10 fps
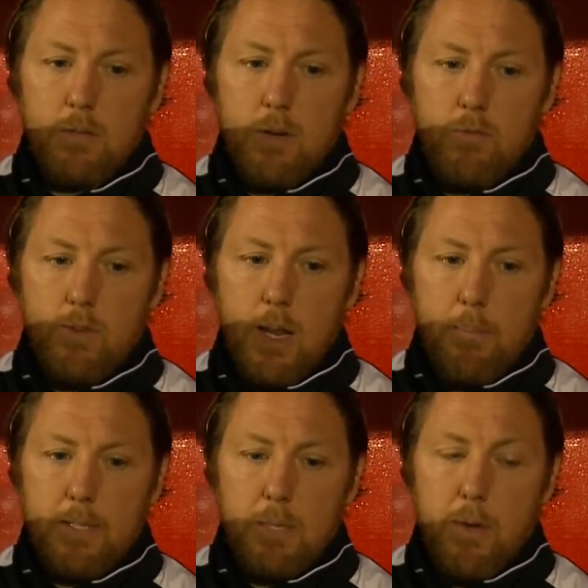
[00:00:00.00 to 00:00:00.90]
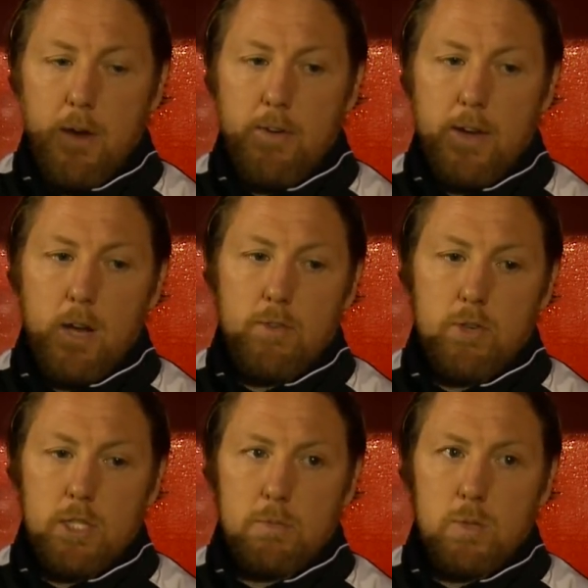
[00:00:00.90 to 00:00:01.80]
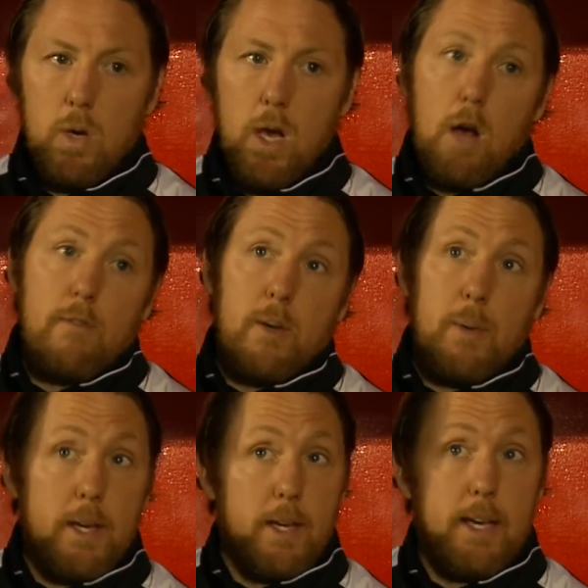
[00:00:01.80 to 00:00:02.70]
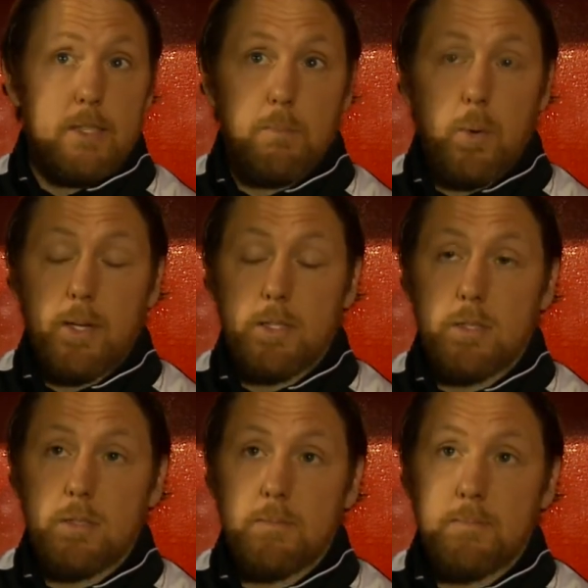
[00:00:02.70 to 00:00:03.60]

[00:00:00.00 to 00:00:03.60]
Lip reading: a really busy period over Christmas where hopefully we can get some points.